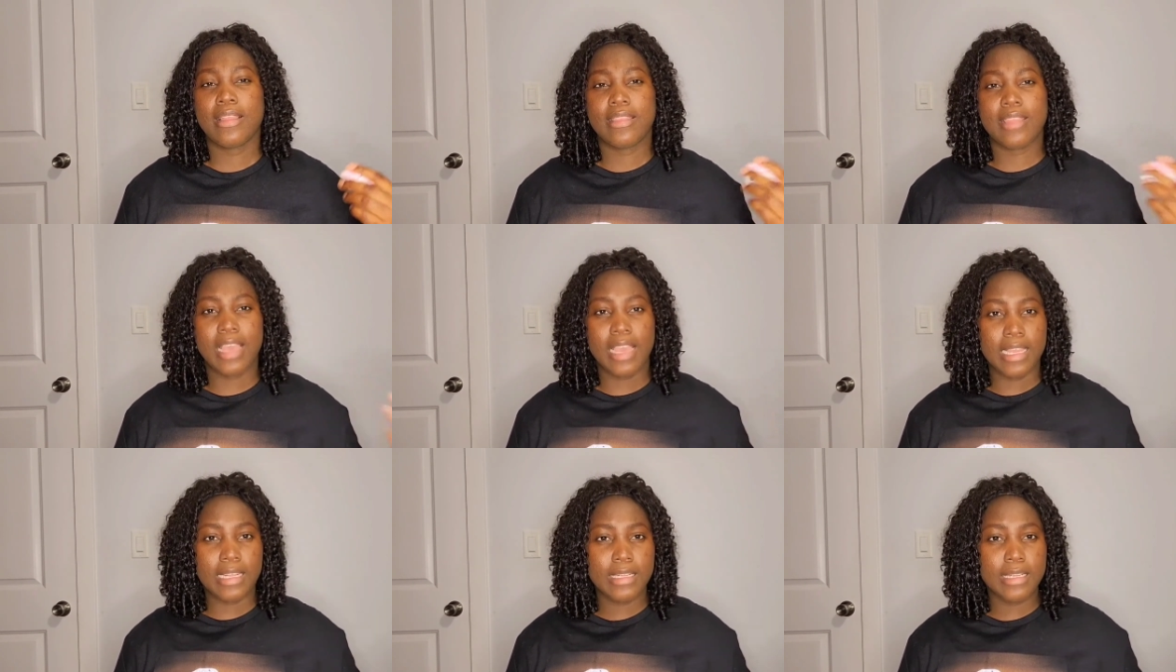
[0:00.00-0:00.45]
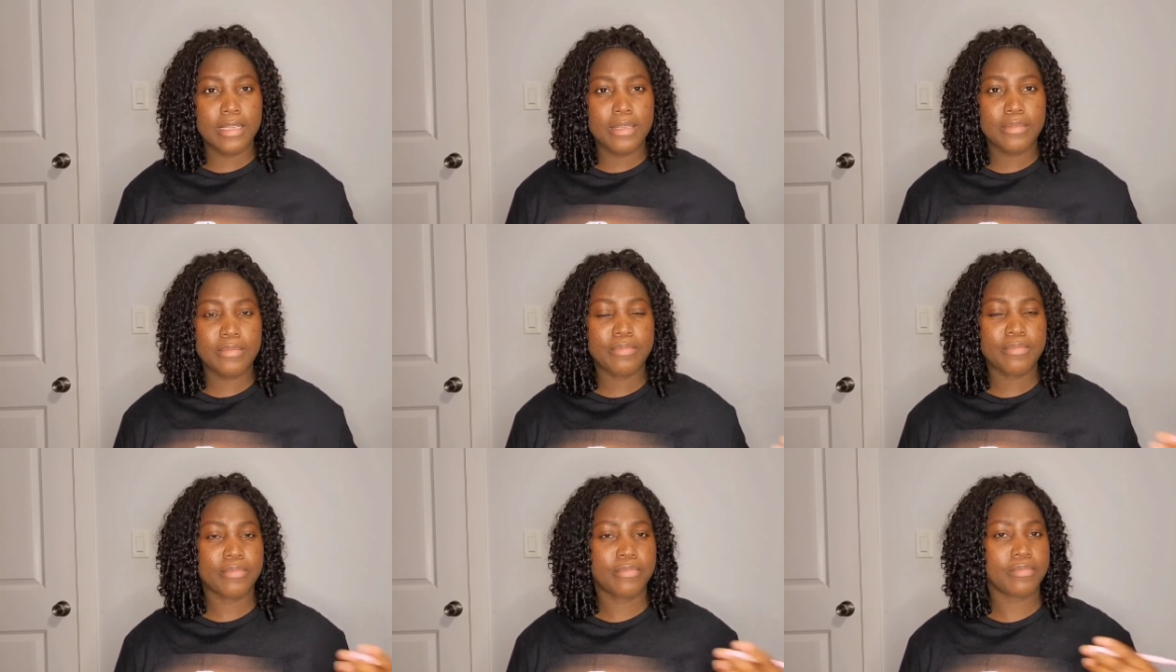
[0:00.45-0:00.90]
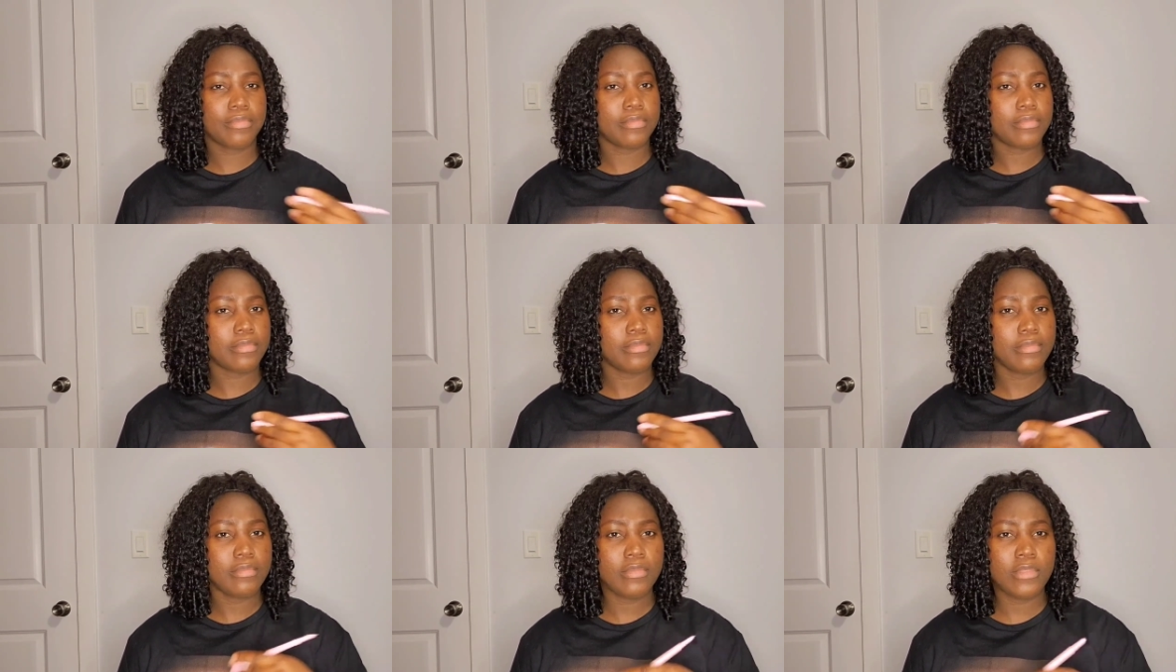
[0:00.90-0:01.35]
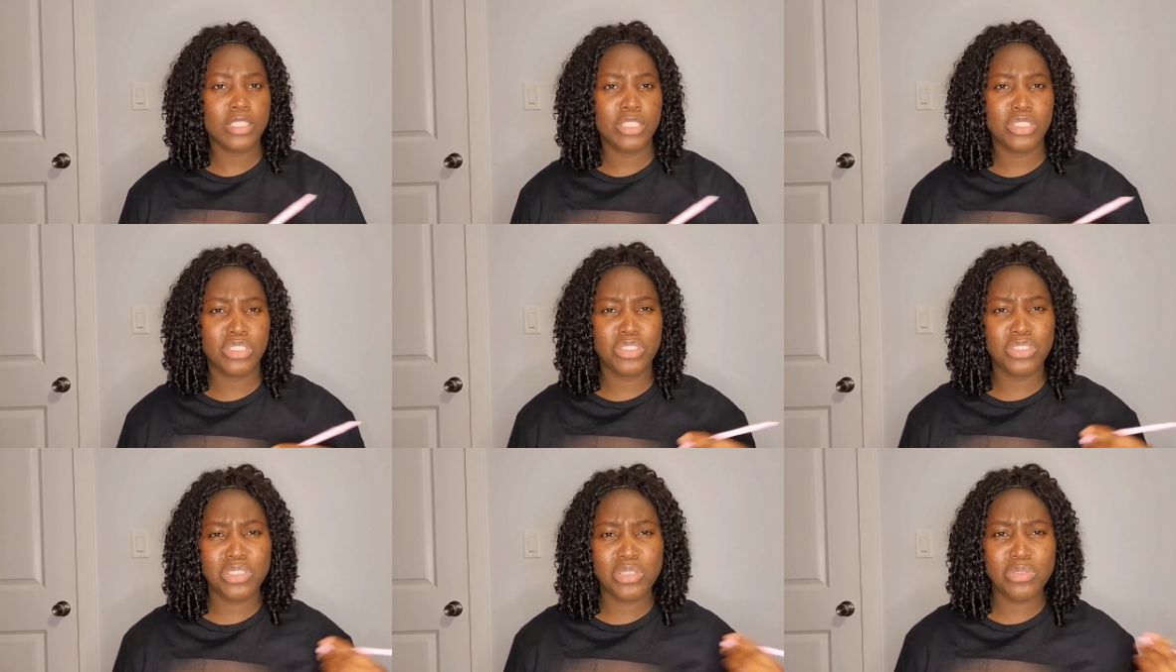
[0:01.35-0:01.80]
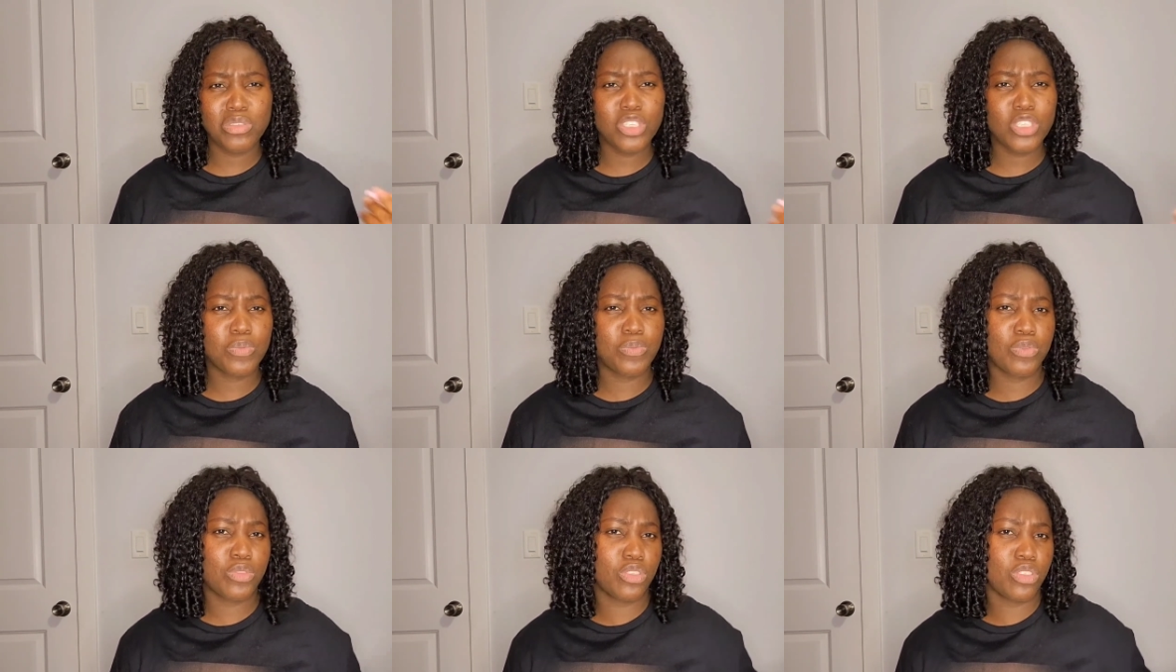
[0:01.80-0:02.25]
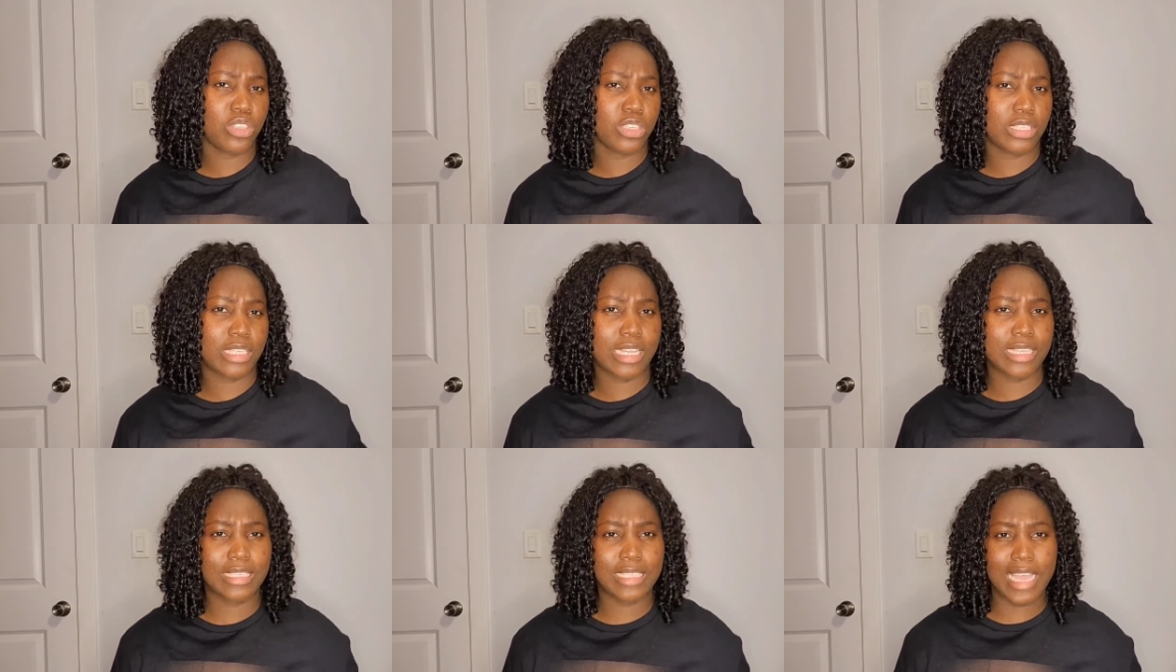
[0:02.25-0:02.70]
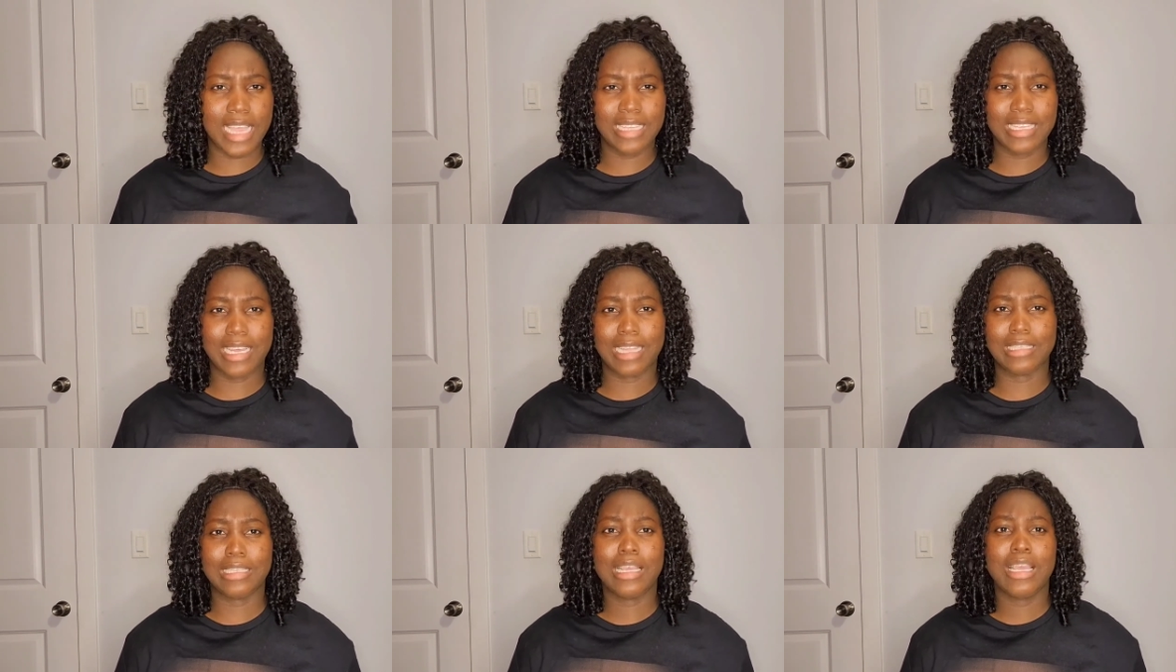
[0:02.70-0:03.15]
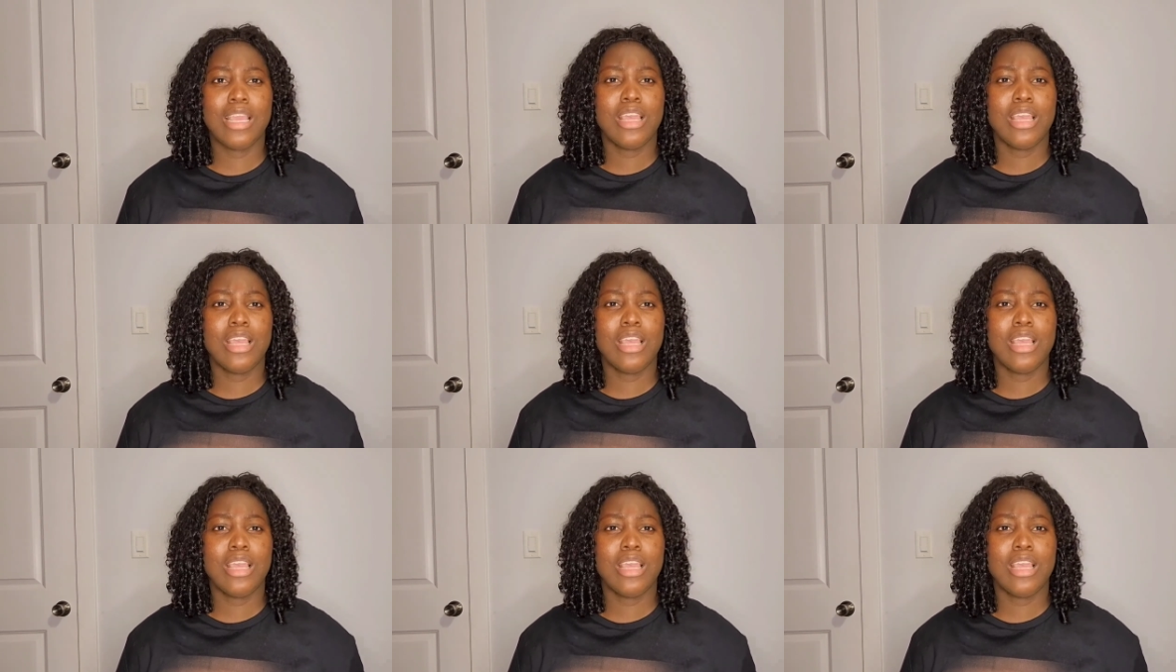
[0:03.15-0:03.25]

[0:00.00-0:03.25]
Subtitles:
Then just put yours aside and